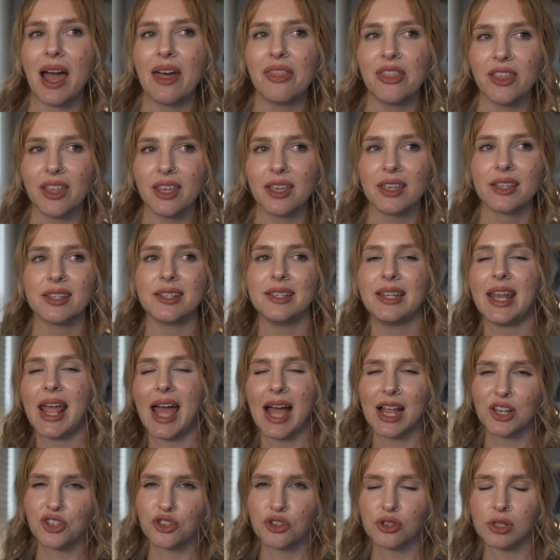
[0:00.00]
I think
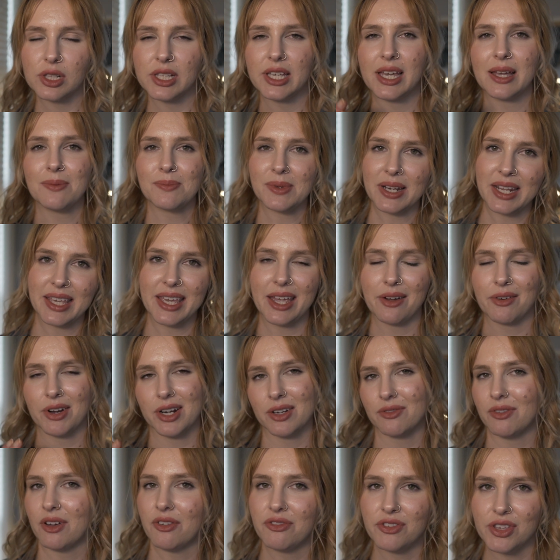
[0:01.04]
naturally I'm gonna get
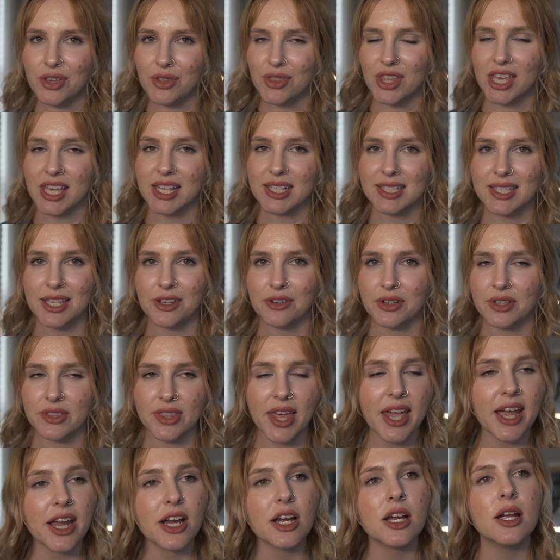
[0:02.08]
rid of a few things here and
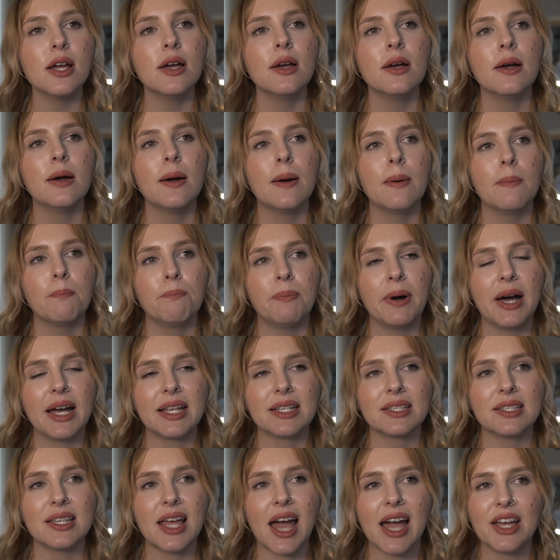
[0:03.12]
there,
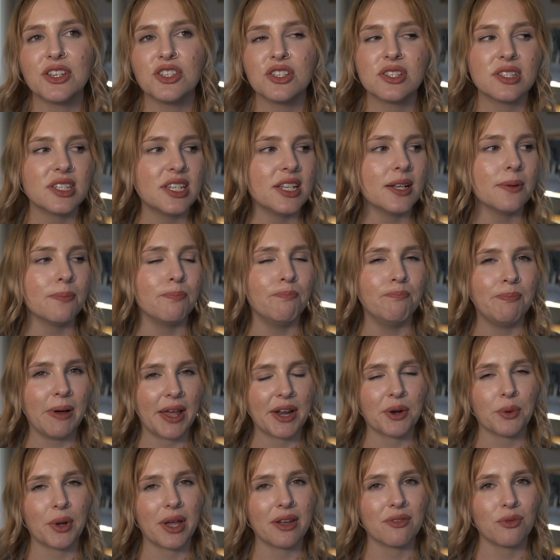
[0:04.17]
but I just need a
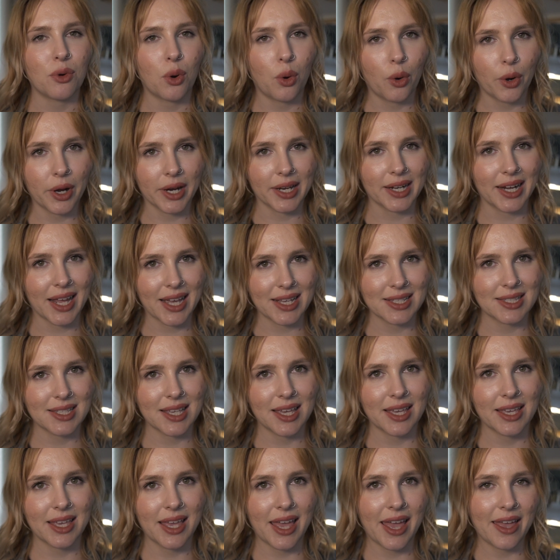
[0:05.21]
better way of
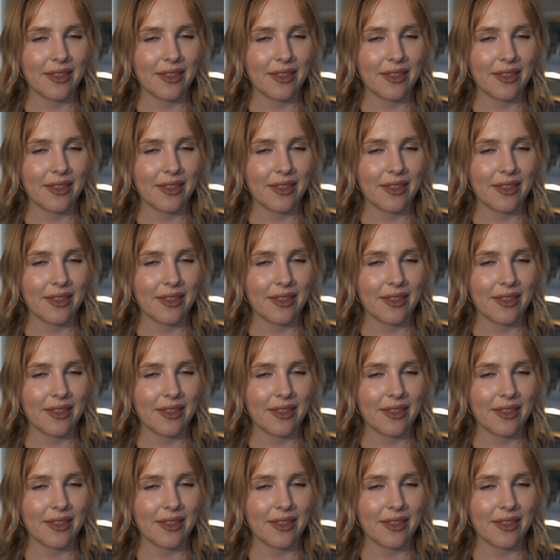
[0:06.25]
organizing.